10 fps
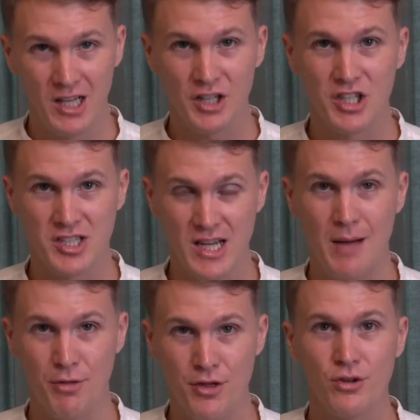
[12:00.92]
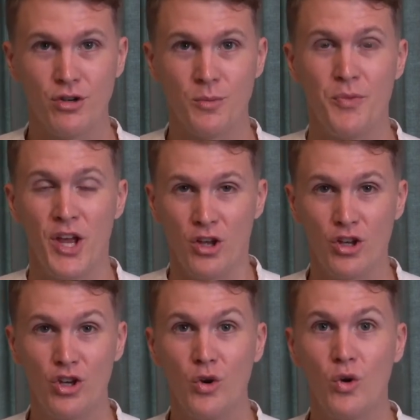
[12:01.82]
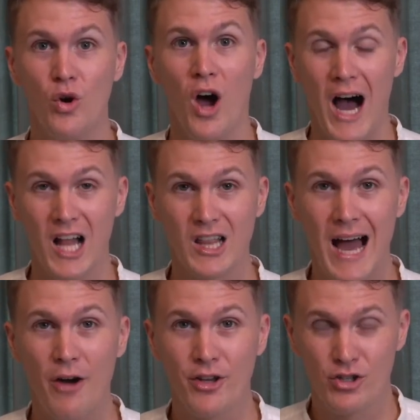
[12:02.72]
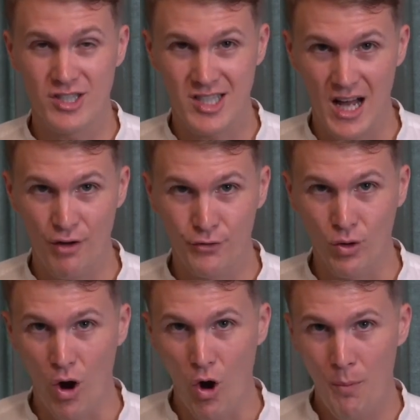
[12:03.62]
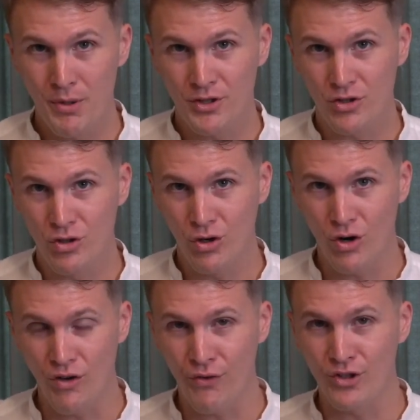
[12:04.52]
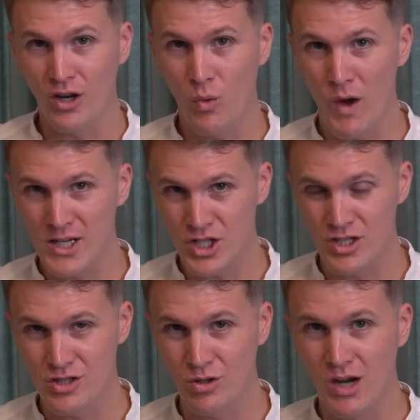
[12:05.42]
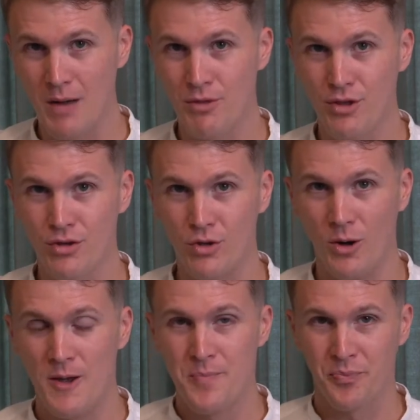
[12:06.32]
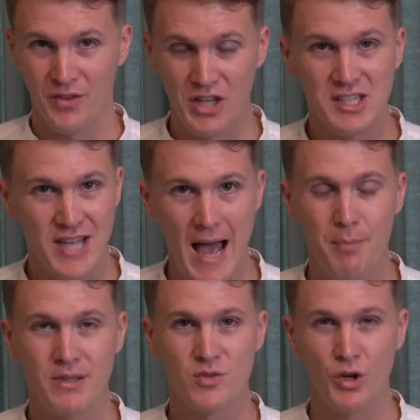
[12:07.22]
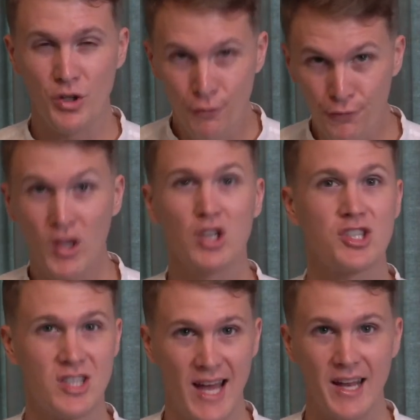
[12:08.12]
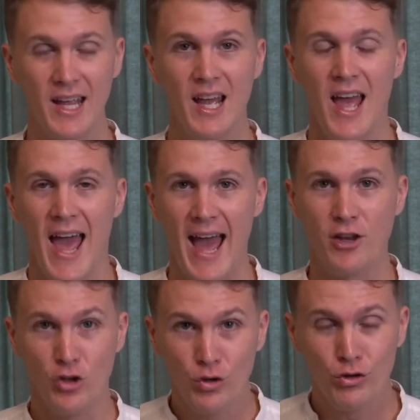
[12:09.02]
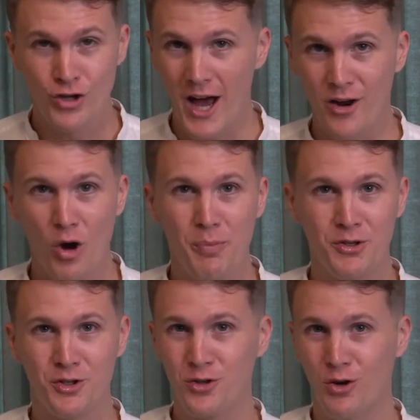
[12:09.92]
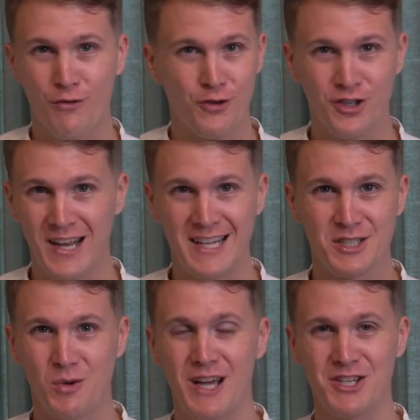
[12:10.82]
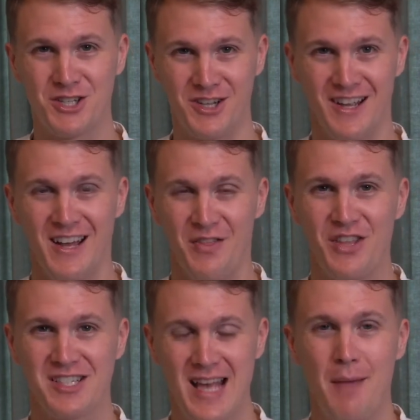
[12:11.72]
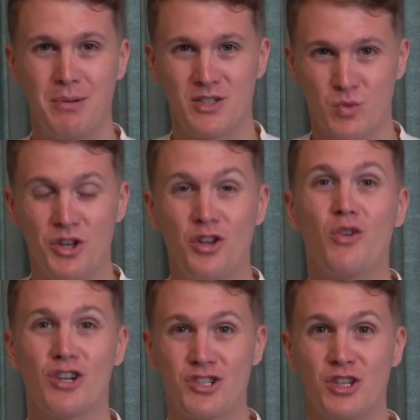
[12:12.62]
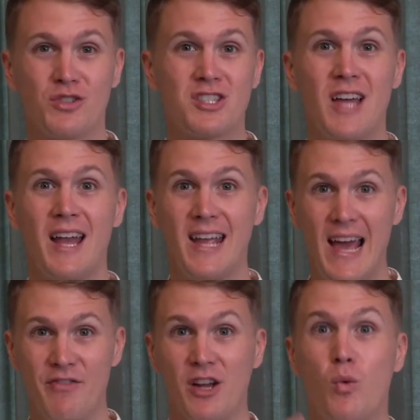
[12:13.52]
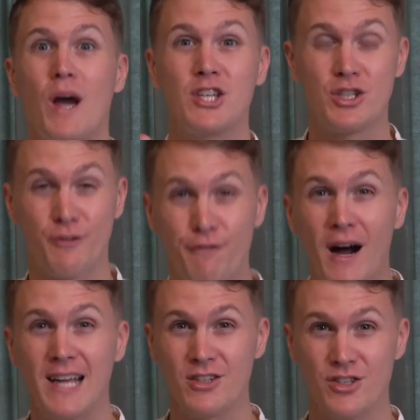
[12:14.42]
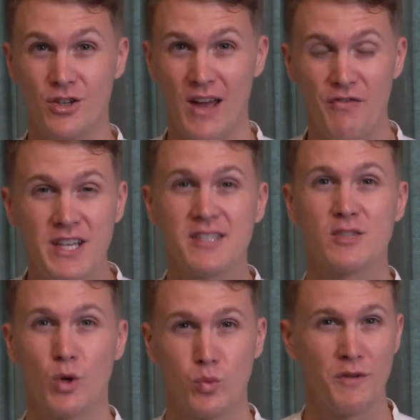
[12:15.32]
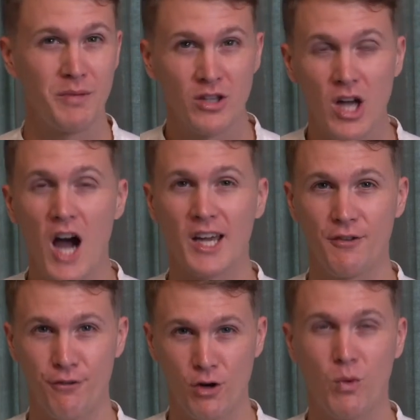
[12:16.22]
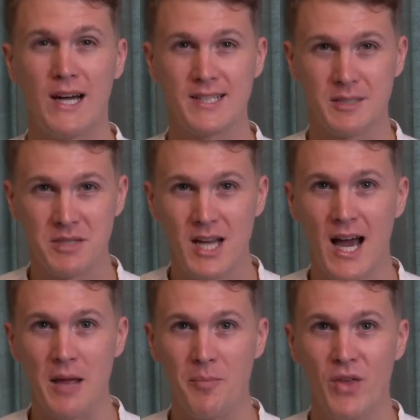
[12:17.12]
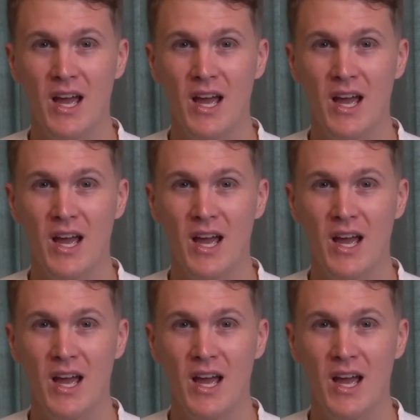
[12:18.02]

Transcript: like this come through, you allow yourself to open the door for the questions to come through. This happens when you feel steady and you do not open the door for the next question. This happens when you are so steady and the question finds you. And this is what we've been talking for quite some time.